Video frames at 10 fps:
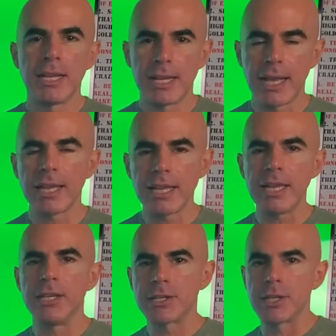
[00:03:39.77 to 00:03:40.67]
getting
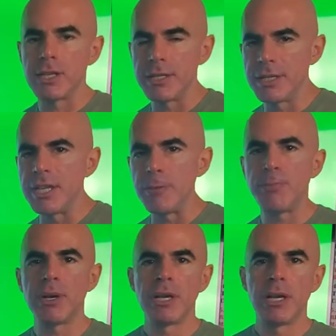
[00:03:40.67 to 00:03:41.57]
into the
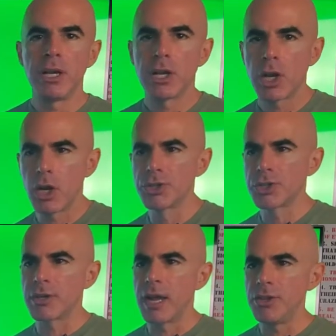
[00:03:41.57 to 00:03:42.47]
deep
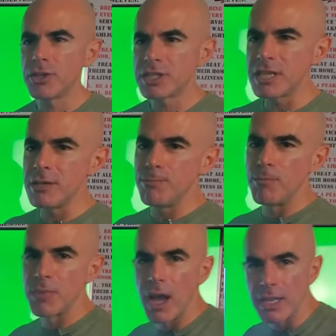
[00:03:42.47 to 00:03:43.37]
culture. And you can see
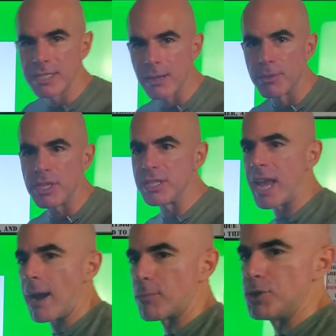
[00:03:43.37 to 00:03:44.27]
on some of these
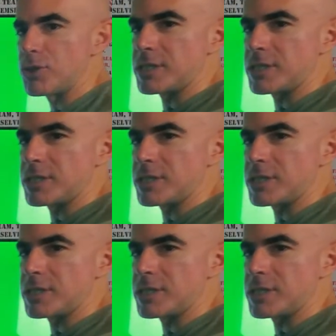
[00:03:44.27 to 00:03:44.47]
cameras, you can